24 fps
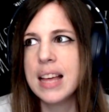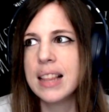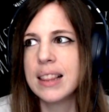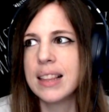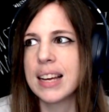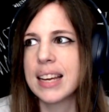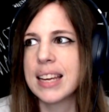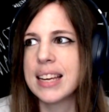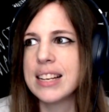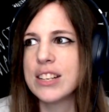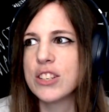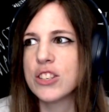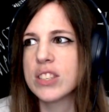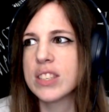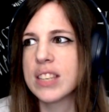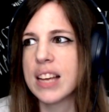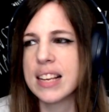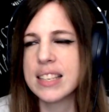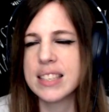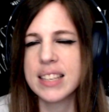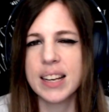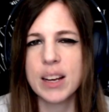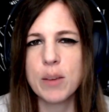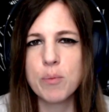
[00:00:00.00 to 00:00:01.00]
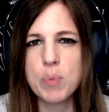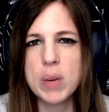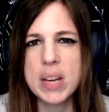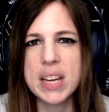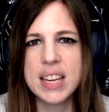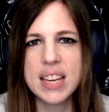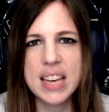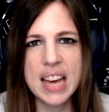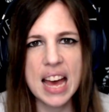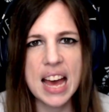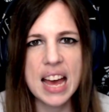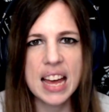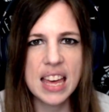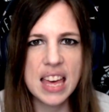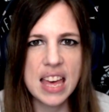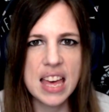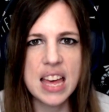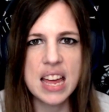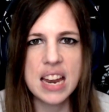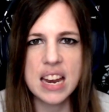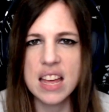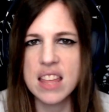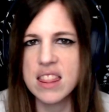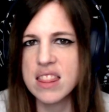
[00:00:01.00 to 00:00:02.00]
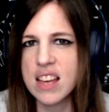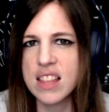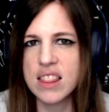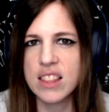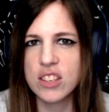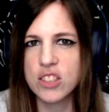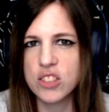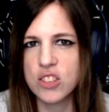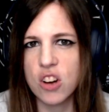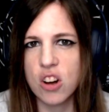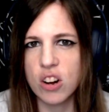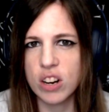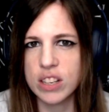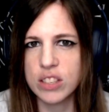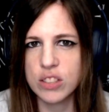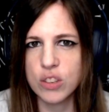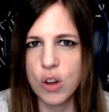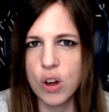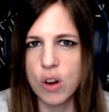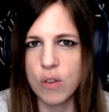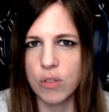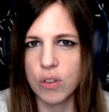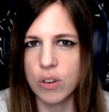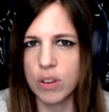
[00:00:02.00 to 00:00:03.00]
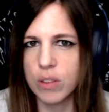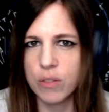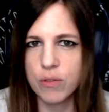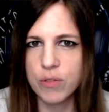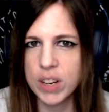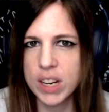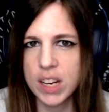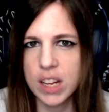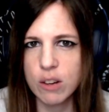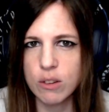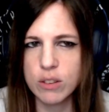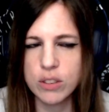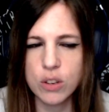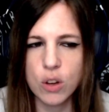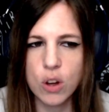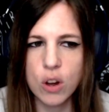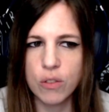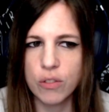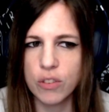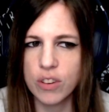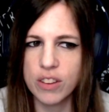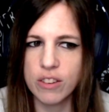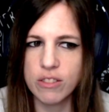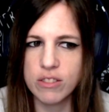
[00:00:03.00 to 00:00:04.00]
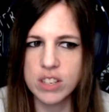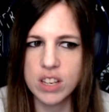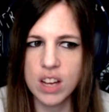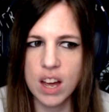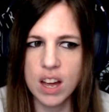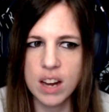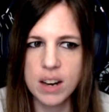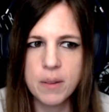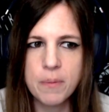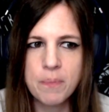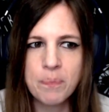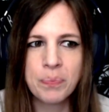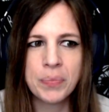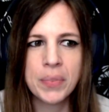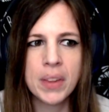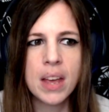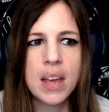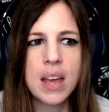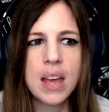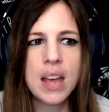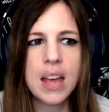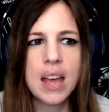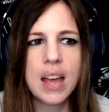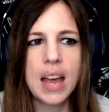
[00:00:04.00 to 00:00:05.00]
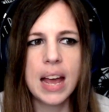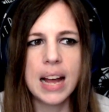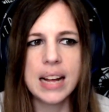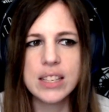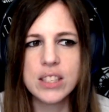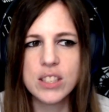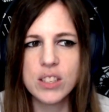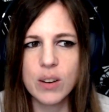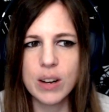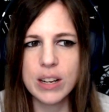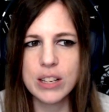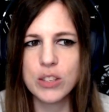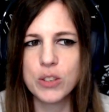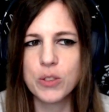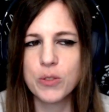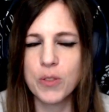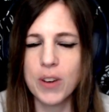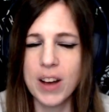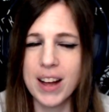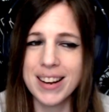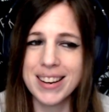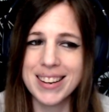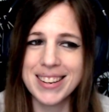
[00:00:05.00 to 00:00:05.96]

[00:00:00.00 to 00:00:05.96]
like he just has like a big keg hit and then the song is over the video is over they're done and so i just find